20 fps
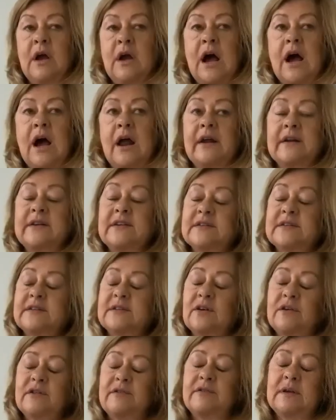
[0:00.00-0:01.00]
and I just
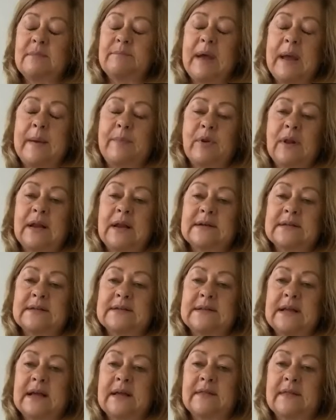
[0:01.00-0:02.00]
don't think people
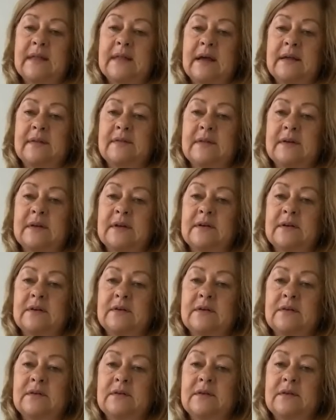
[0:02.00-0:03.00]
understand that
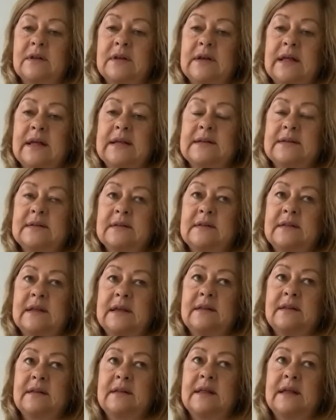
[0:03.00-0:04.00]
the needs,
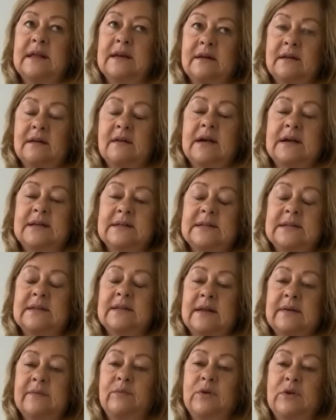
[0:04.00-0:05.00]
then like I said,
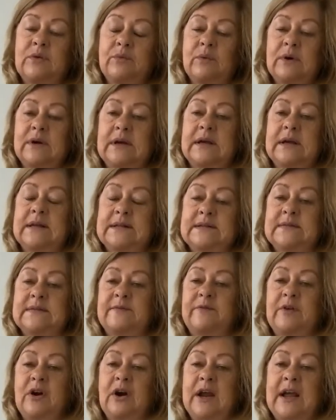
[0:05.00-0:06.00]
then it's
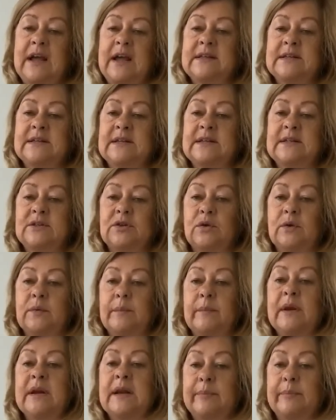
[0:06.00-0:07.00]
very easy to
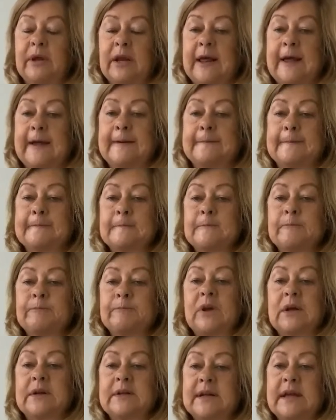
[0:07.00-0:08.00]
manipulate
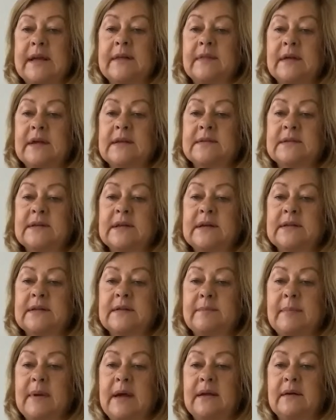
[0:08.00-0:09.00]
to get these
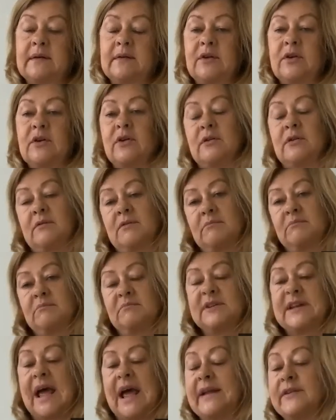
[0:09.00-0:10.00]
needs met. You know,
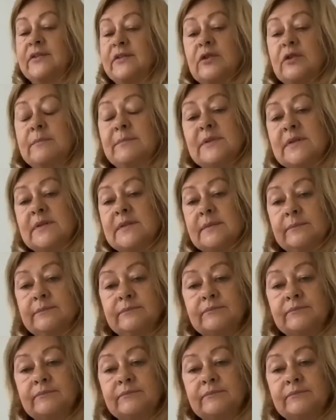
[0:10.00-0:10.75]
tantrums